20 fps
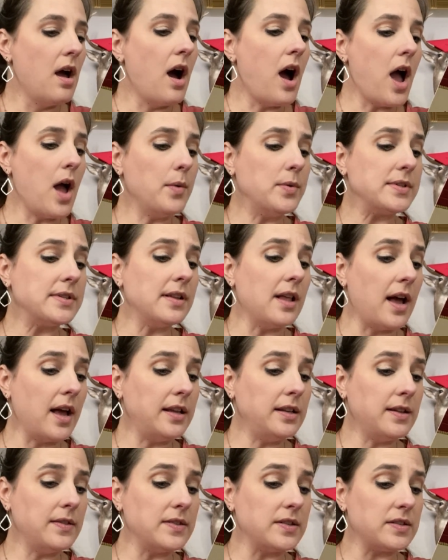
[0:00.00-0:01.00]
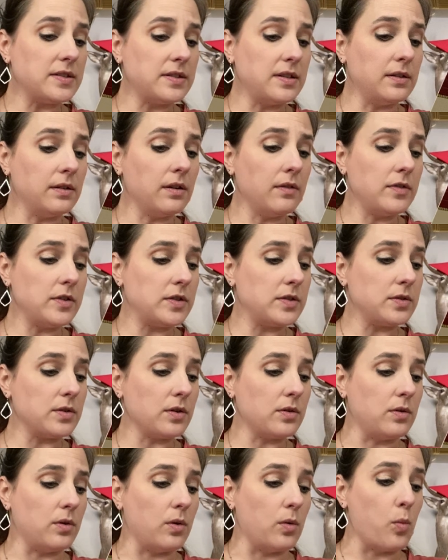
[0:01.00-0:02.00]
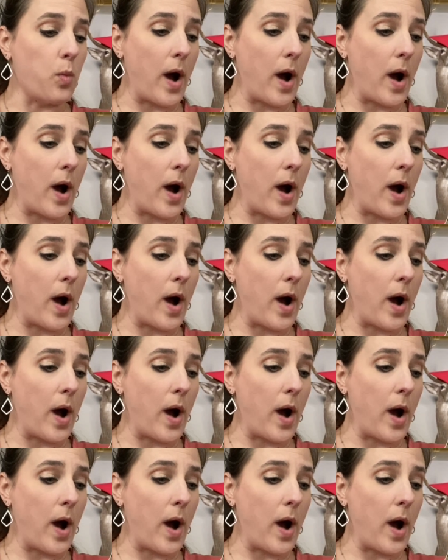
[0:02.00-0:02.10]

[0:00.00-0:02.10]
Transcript: I was lying in the center of a circle.